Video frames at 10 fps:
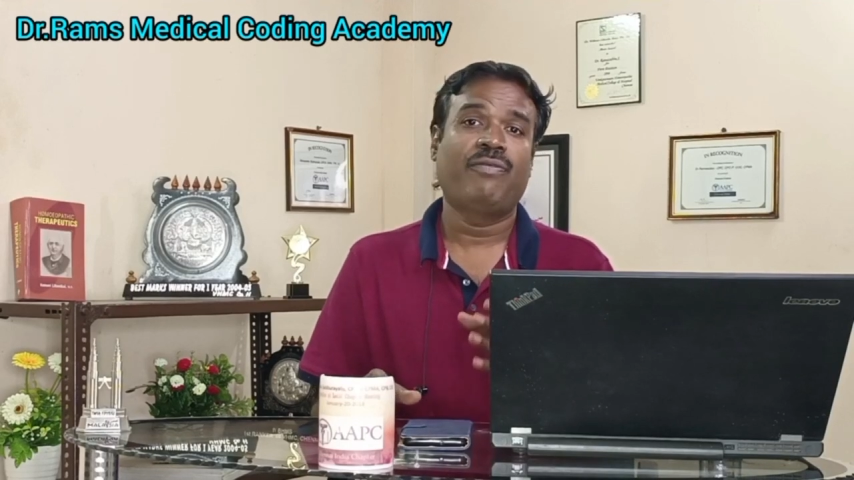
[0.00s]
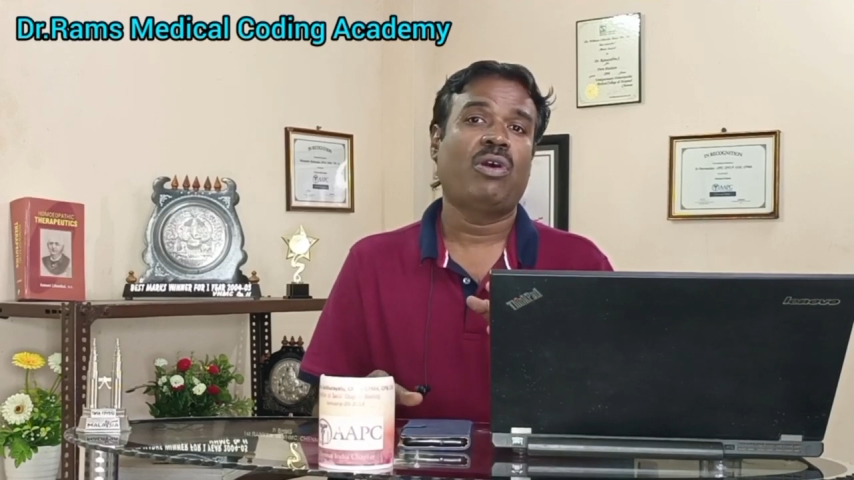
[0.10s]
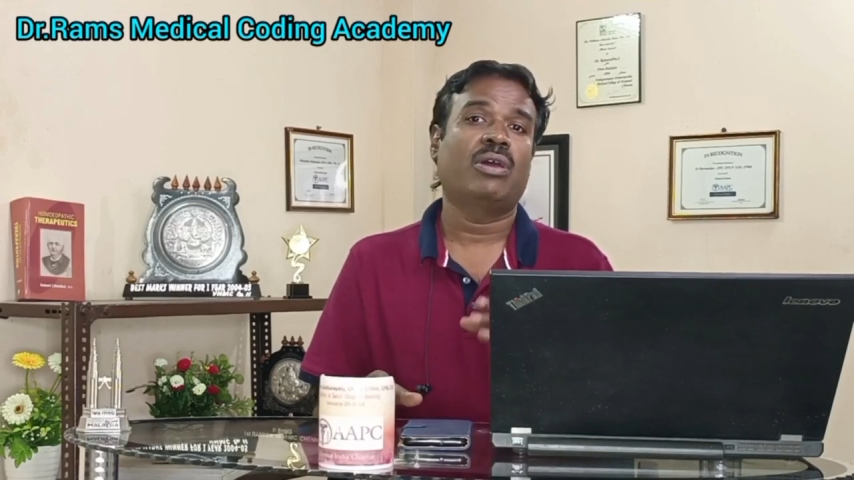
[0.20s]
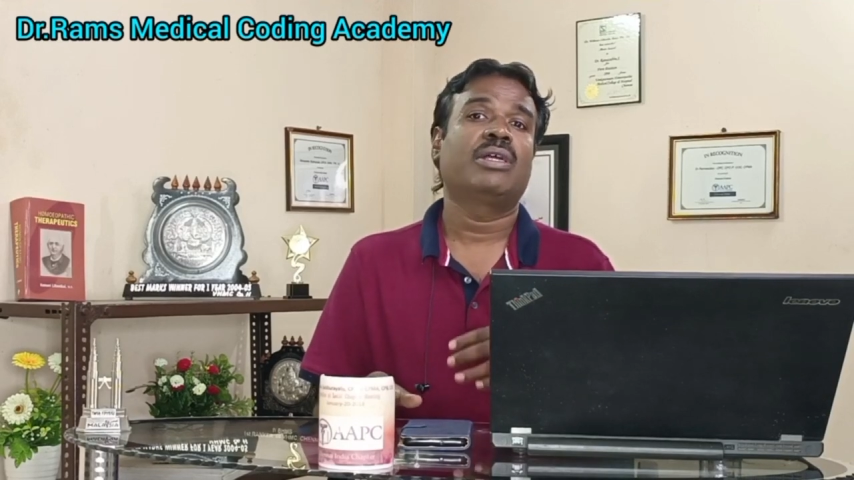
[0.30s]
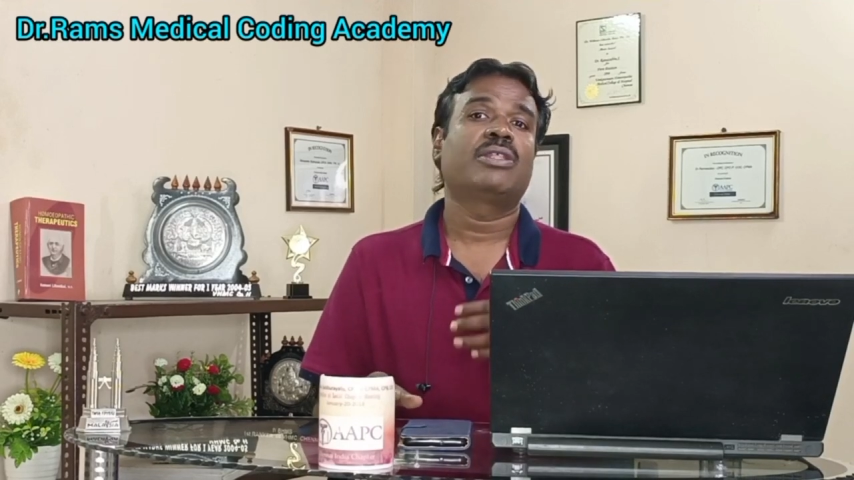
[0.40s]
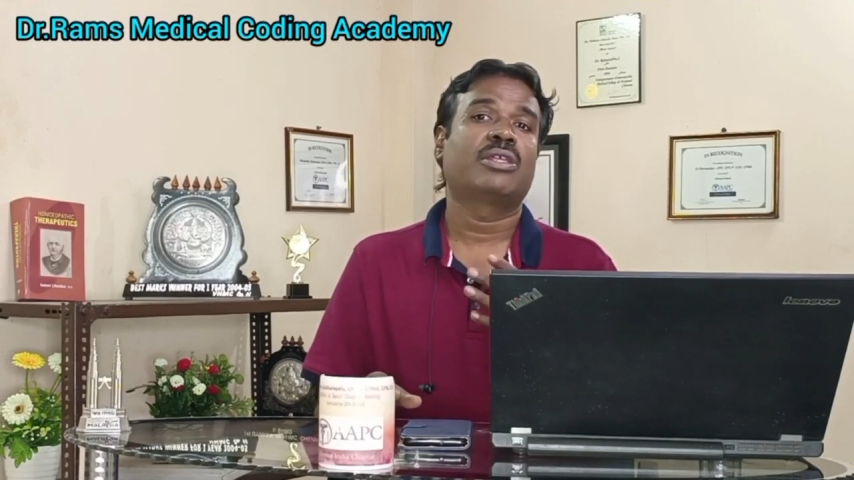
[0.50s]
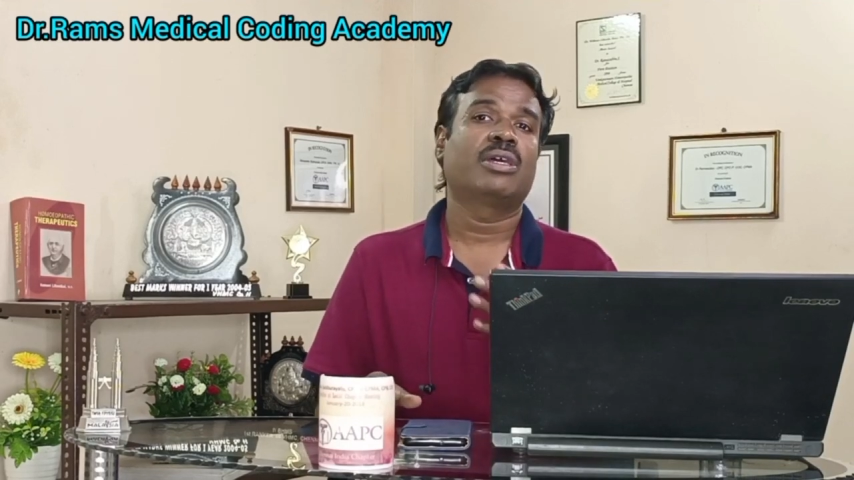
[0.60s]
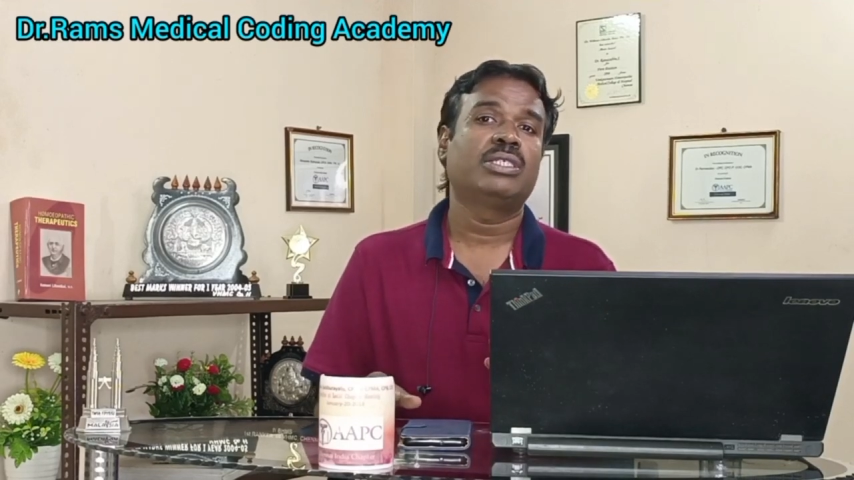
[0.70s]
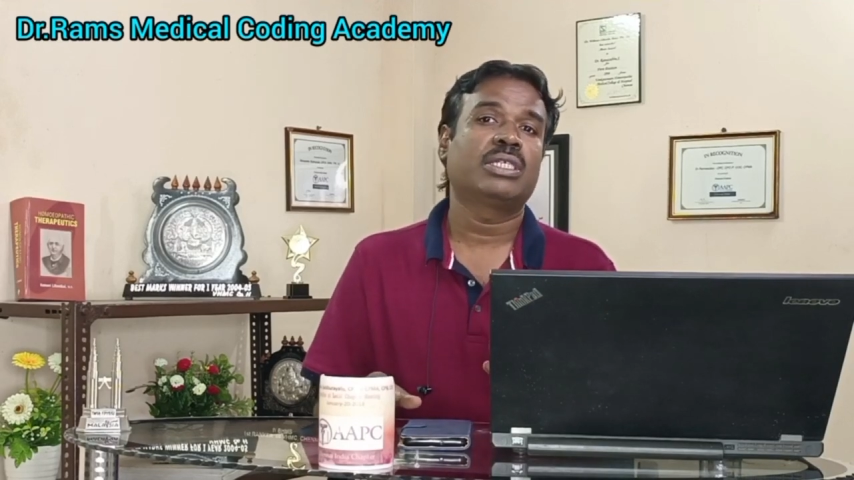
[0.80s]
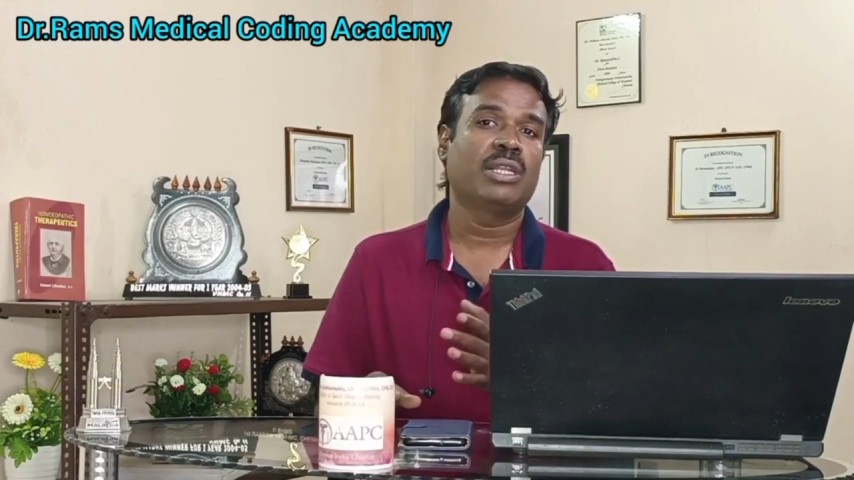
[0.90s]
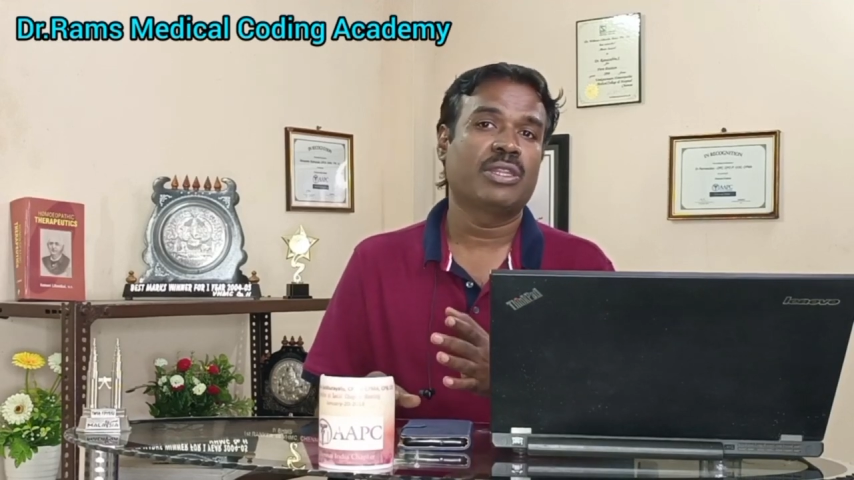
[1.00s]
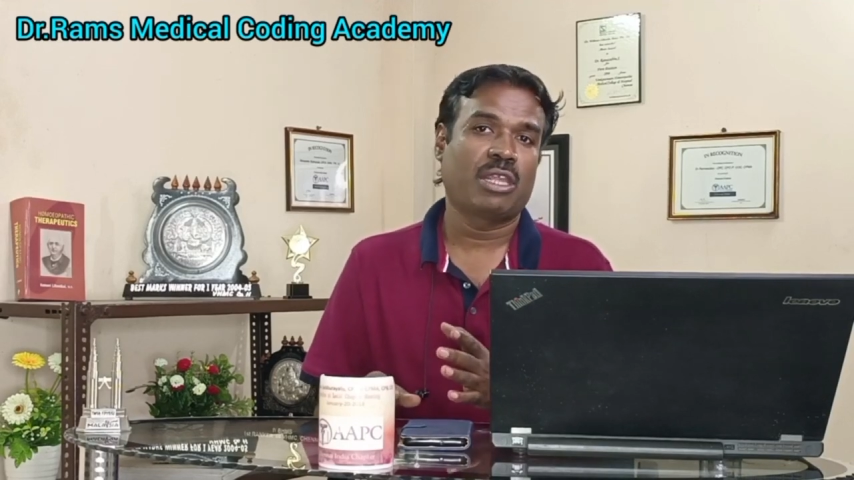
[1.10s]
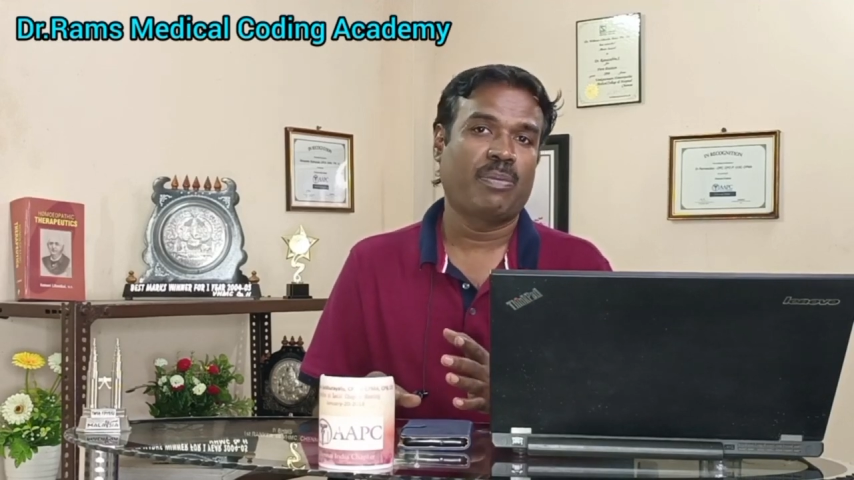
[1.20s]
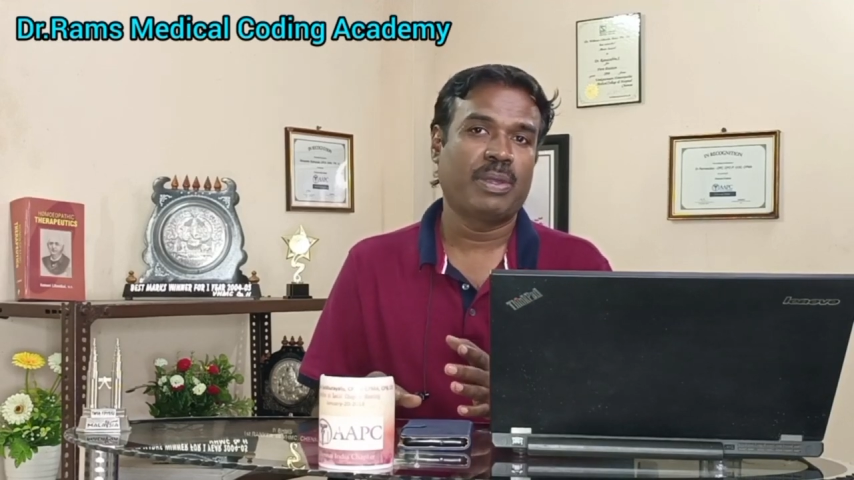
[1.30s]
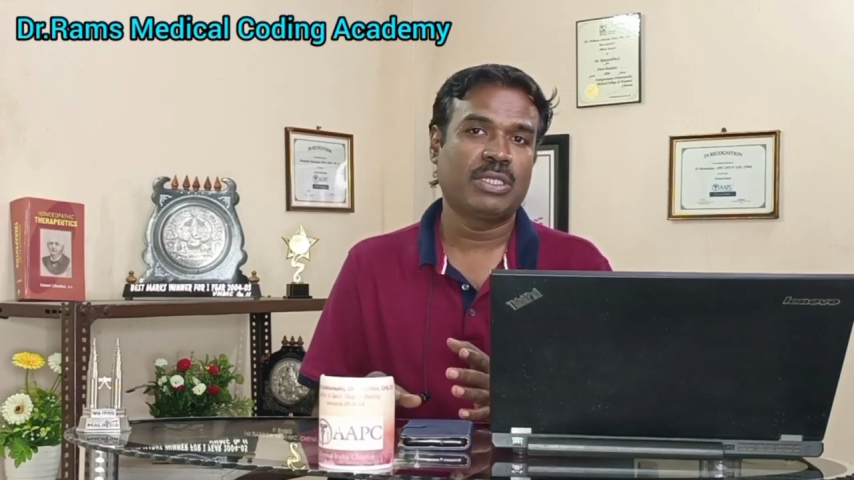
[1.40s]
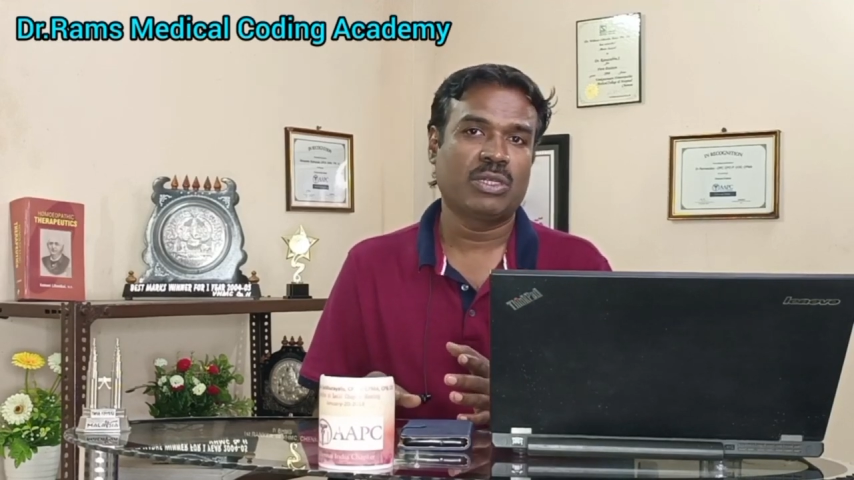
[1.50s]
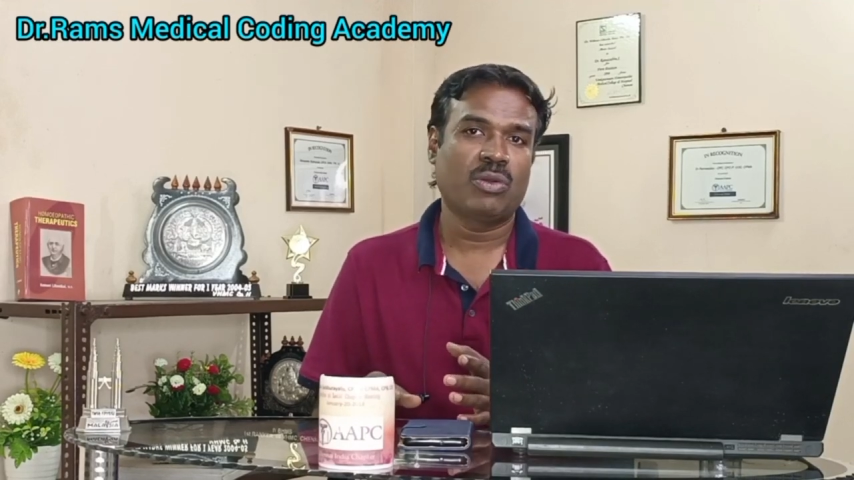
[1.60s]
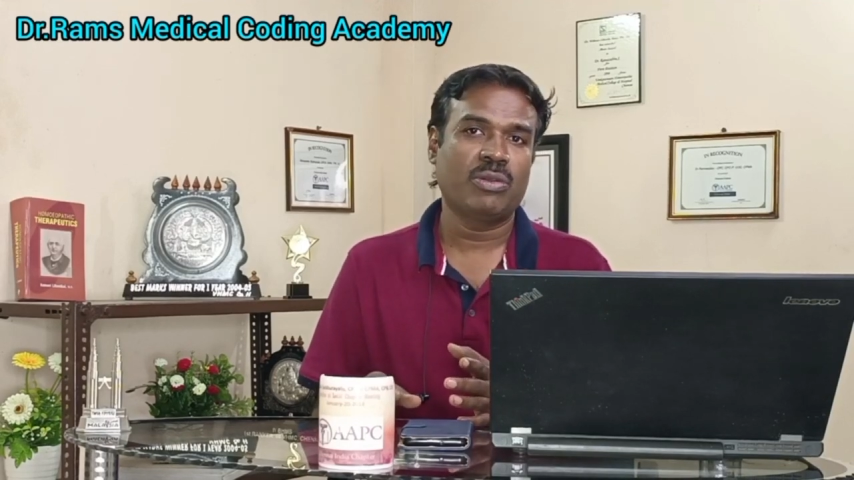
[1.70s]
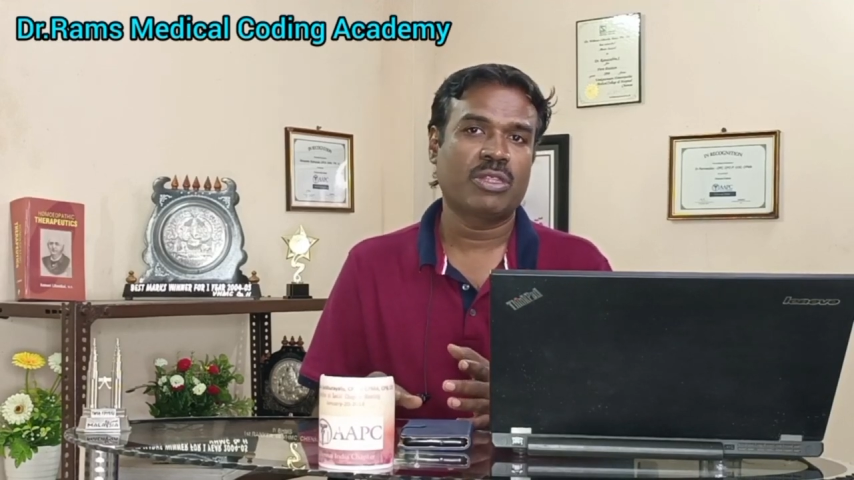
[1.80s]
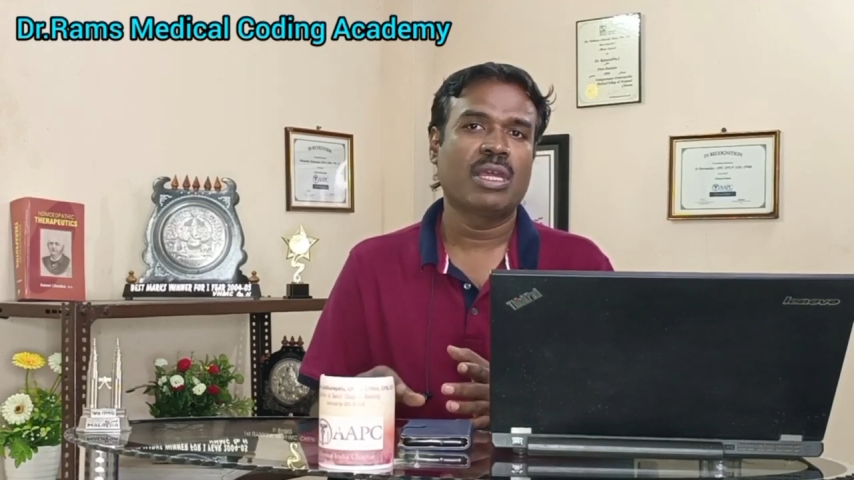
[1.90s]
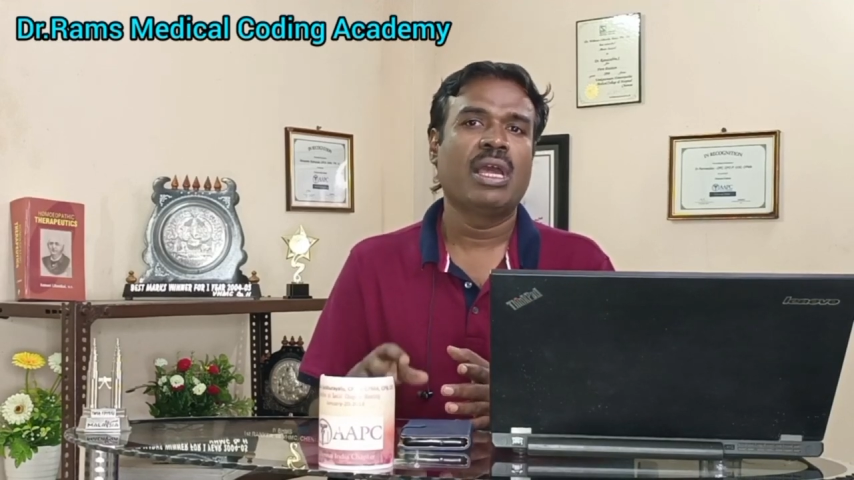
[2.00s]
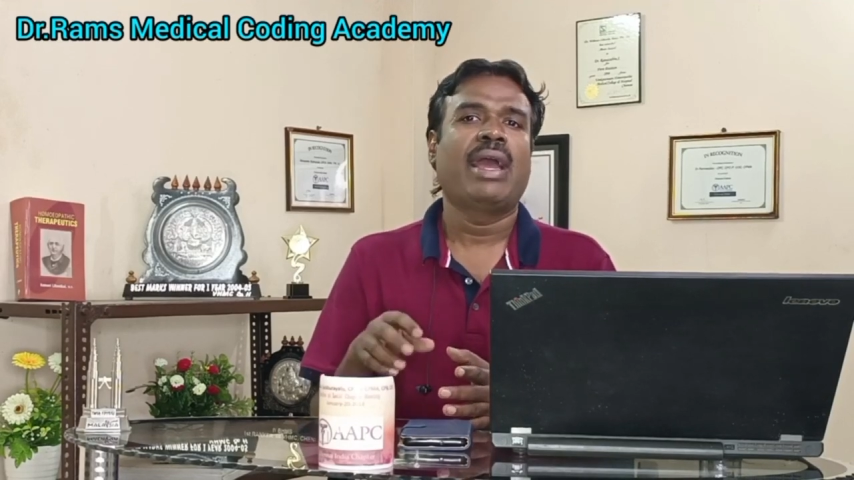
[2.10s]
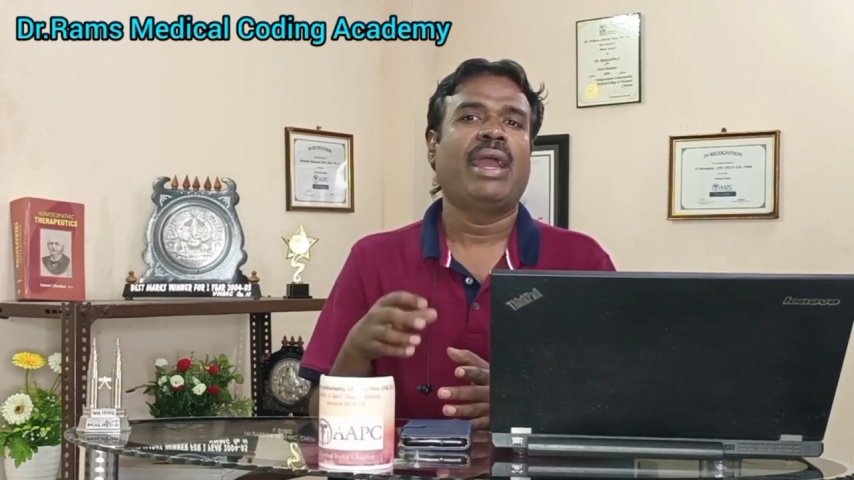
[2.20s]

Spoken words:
for surgical CPT codes